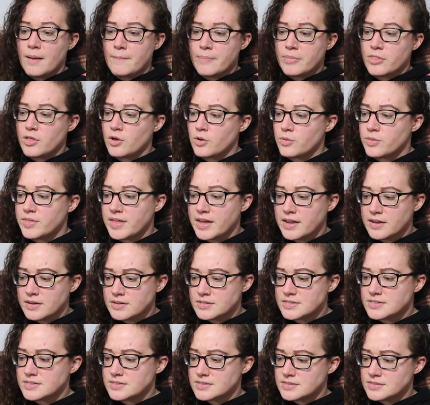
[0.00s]
Though they
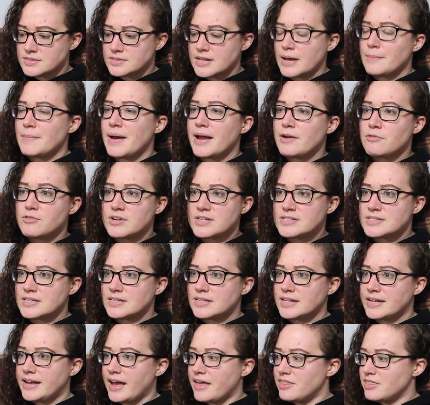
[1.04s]

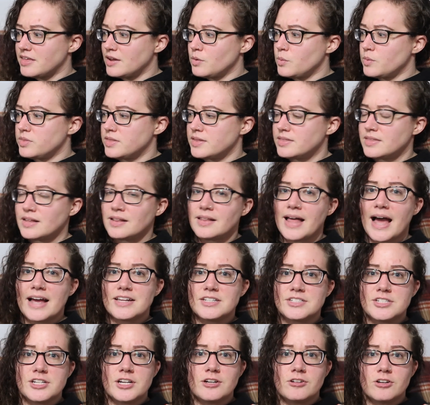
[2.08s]
semi-recently, I think within the
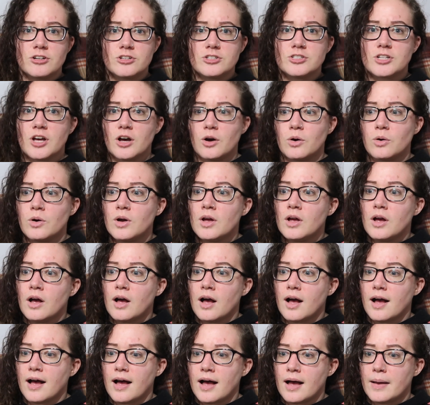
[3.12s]
last year or so,
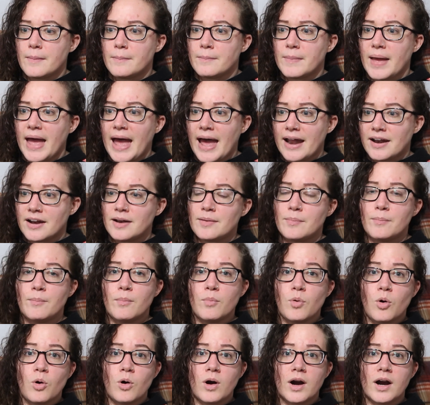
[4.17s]
added
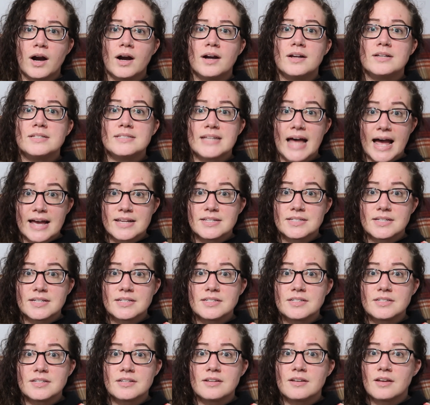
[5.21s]
more
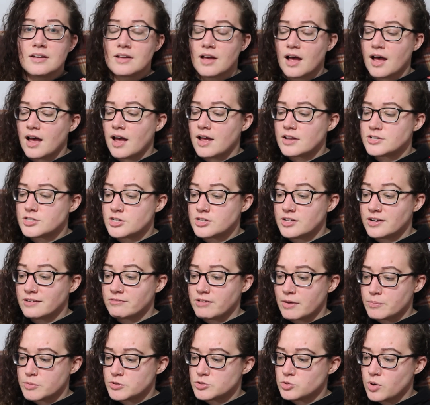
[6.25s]
sizes to their
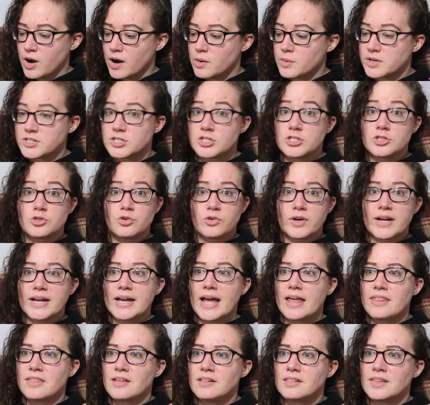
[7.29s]
repertoire, which is
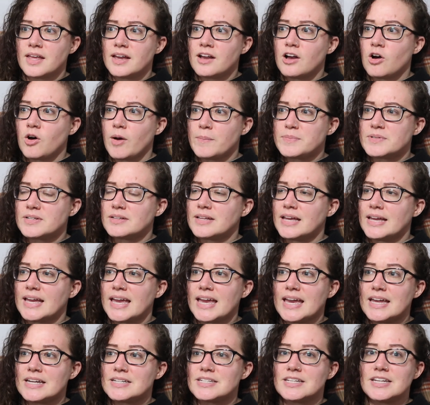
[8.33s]
great. I think they go up to like
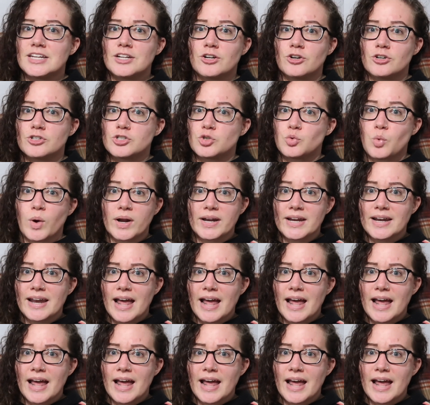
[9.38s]
18 or 20